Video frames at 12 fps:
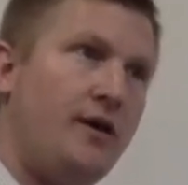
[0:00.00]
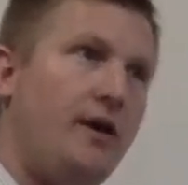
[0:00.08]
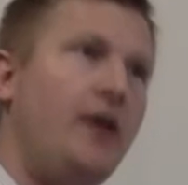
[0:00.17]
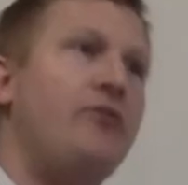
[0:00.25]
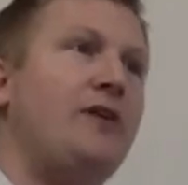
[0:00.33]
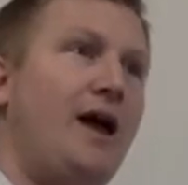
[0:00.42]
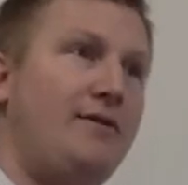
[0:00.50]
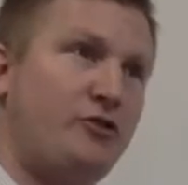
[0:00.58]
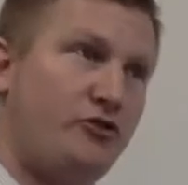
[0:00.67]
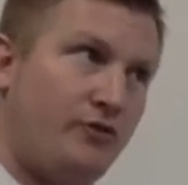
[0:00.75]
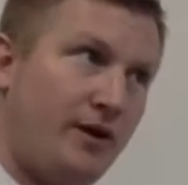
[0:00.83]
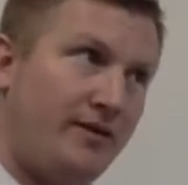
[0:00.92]
is to have a
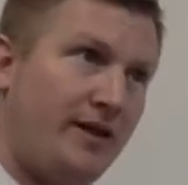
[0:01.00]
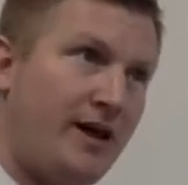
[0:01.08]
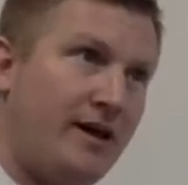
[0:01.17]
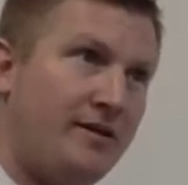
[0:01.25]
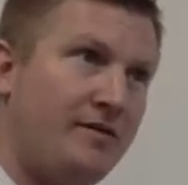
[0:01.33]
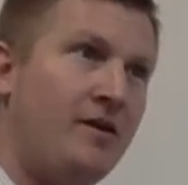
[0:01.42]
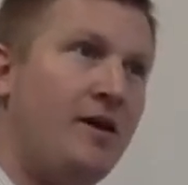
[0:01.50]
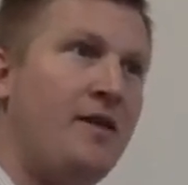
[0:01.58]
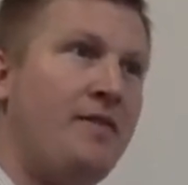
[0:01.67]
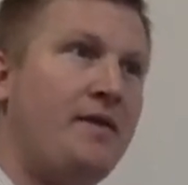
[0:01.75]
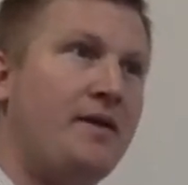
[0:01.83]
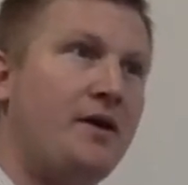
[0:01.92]
straight line
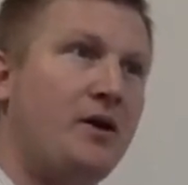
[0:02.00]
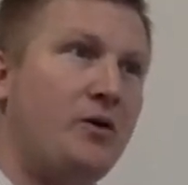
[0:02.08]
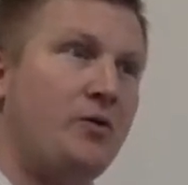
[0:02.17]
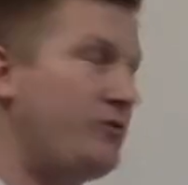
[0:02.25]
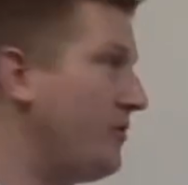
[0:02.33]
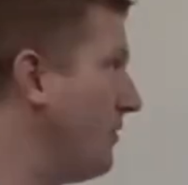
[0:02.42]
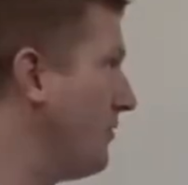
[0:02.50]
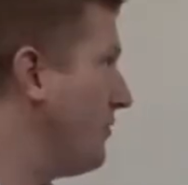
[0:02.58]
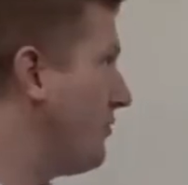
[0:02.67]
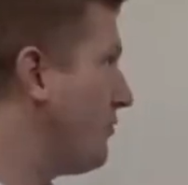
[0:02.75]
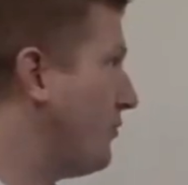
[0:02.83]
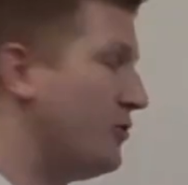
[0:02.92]
that goes
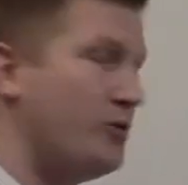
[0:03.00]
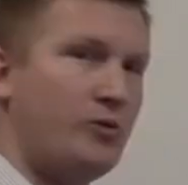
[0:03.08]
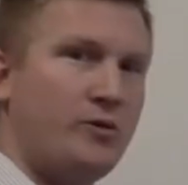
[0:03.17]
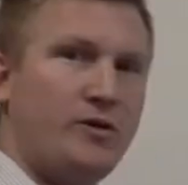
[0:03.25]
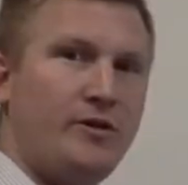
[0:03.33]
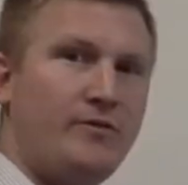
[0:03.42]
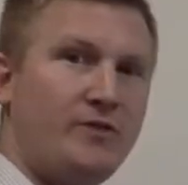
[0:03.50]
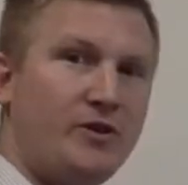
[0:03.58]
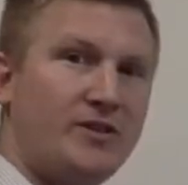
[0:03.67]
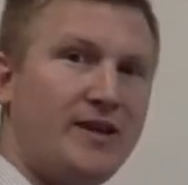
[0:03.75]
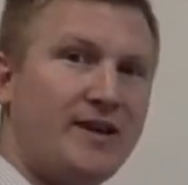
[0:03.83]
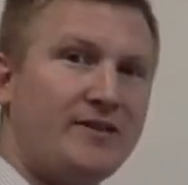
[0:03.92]
through the
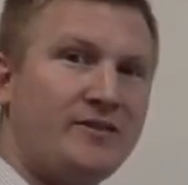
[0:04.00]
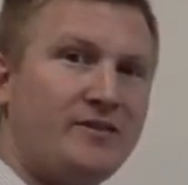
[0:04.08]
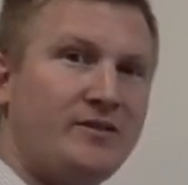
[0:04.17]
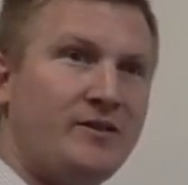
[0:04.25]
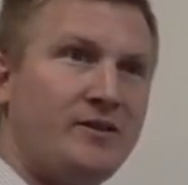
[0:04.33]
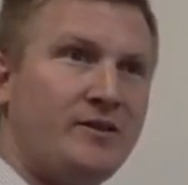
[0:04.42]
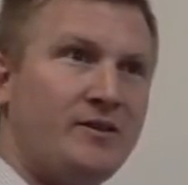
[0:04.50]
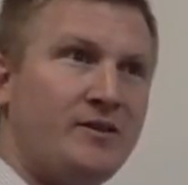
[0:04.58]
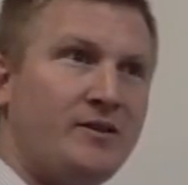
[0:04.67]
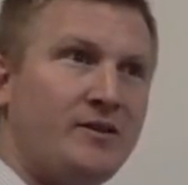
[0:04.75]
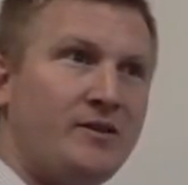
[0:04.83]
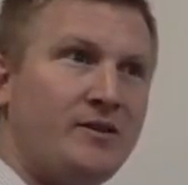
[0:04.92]
vertex.
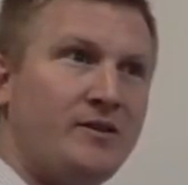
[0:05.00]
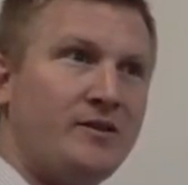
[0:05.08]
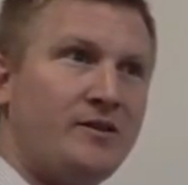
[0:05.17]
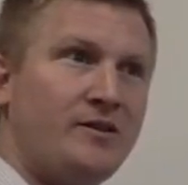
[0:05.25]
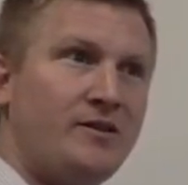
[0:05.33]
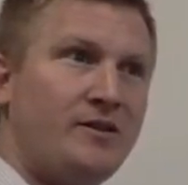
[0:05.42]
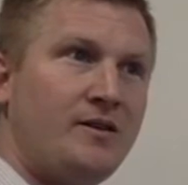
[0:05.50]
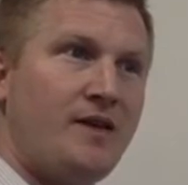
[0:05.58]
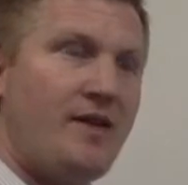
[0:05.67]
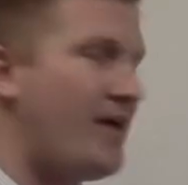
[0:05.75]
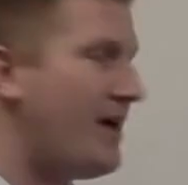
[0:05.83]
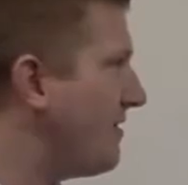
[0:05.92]

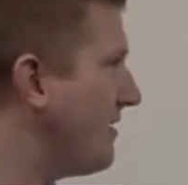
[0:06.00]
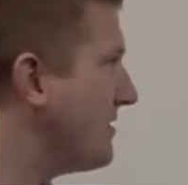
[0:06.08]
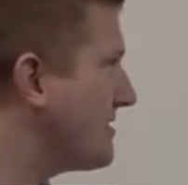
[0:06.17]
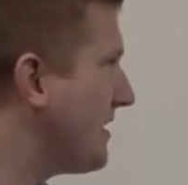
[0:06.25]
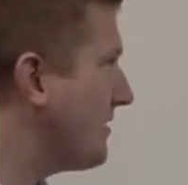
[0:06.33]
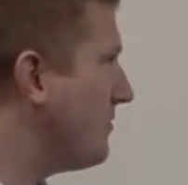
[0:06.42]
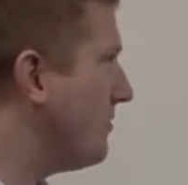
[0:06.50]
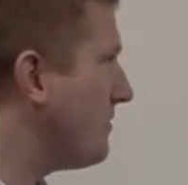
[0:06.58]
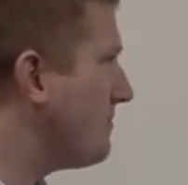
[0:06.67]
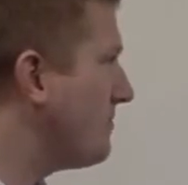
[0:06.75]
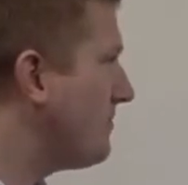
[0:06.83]
And that, I think, is kind of cool.